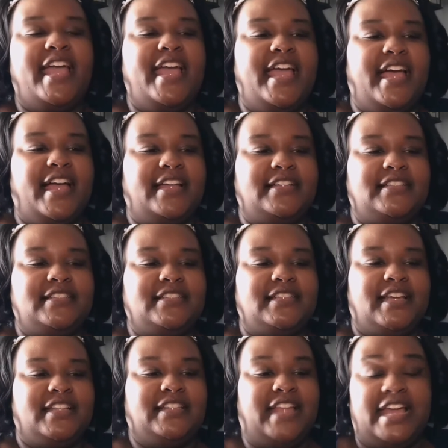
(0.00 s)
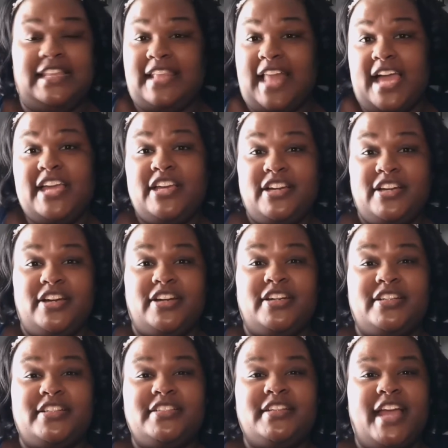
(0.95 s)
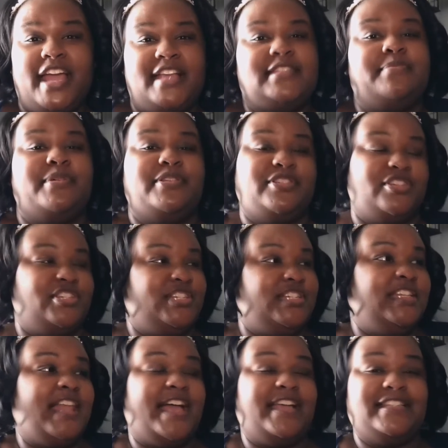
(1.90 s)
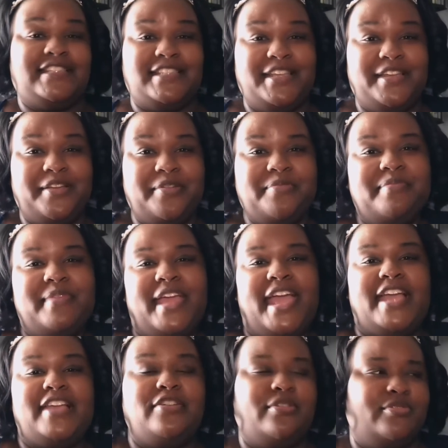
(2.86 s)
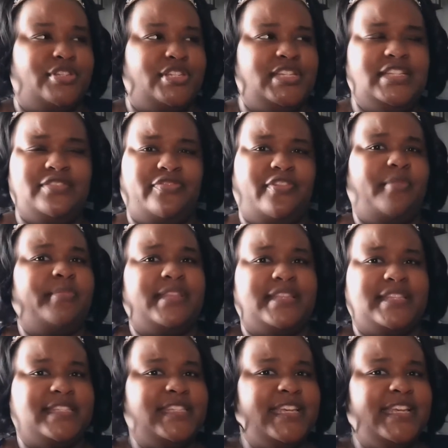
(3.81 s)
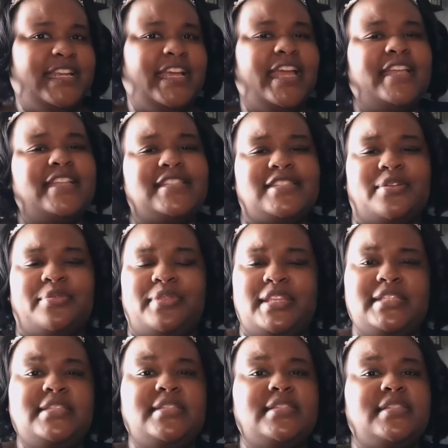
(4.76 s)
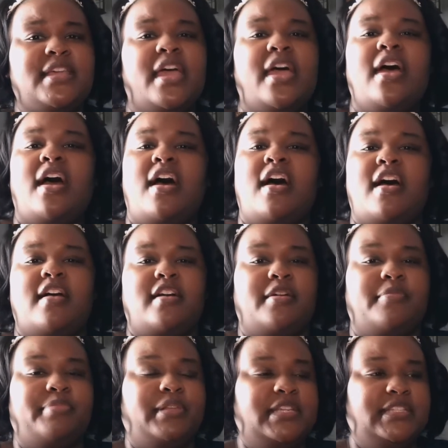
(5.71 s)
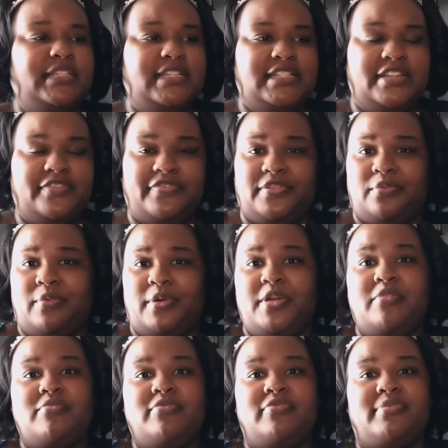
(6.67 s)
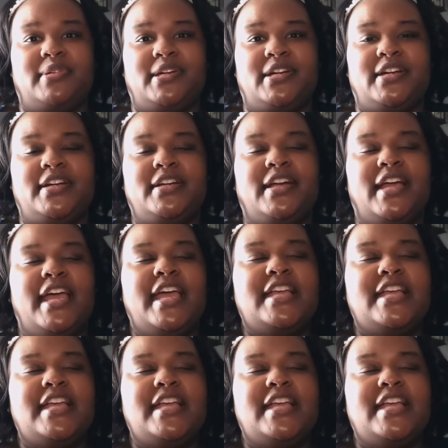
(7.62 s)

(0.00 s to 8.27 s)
And they like her as much as she likes them. And, you know, she's from the city. And so this is a completely different realm for her.